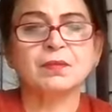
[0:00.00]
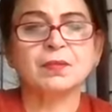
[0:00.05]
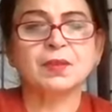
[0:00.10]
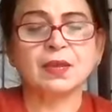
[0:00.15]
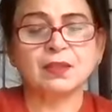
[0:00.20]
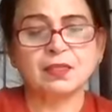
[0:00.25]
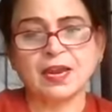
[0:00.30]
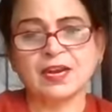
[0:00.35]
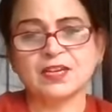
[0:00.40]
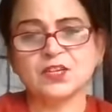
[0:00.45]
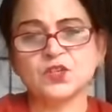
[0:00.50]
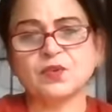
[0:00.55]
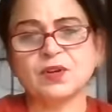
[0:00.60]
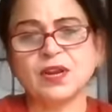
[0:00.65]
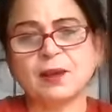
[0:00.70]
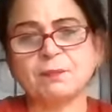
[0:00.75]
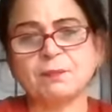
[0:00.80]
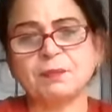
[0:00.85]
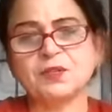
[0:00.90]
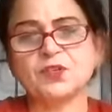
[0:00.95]
And that's what
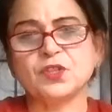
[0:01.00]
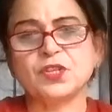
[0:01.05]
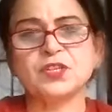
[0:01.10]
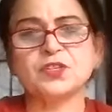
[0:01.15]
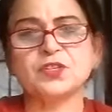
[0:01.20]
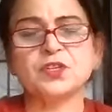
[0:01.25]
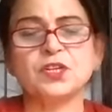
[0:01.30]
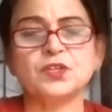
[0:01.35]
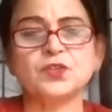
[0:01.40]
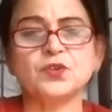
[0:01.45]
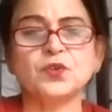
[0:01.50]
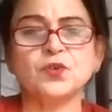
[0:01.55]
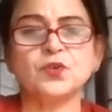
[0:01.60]
happens these days